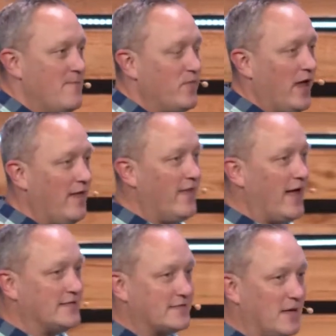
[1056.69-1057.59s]
in
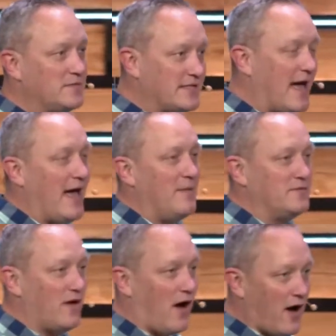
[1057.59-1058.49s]
that sometimes
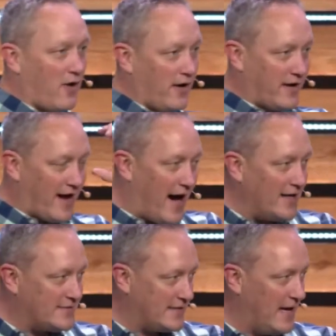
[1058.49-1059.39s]
our
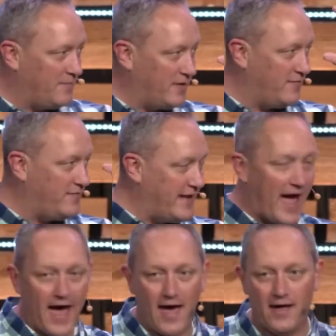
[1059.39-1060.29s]
concept of
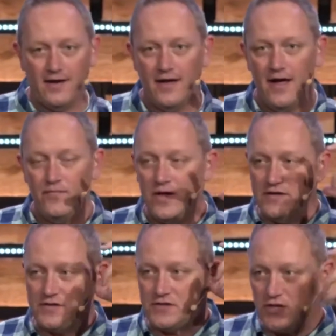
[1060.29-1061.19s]
dad
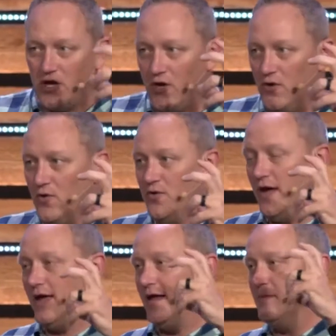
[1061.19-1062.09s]
is skewed
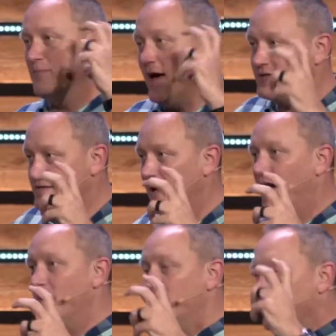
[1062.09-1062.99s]
and messed
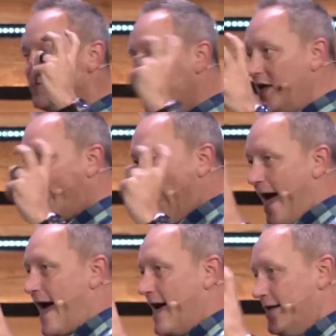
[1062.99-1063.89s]
up because we
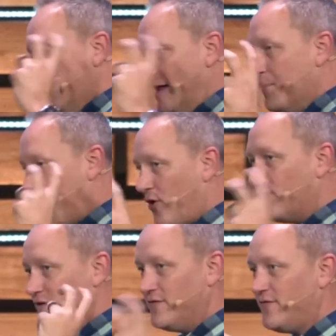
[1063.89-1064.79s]
had an
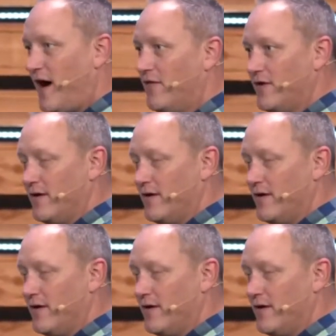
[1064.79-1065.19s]
imperfect father.